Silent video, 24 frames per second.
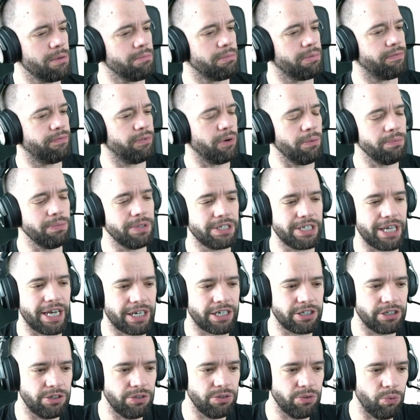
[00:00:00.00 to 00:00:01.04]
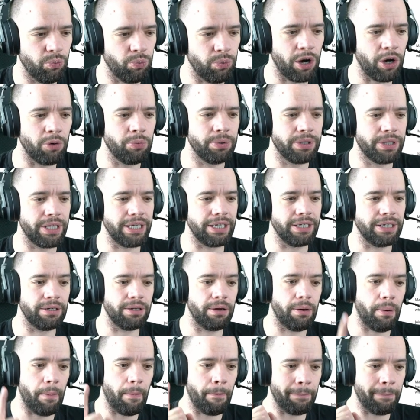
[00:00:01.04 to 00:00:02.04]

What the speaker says: Perform this action while within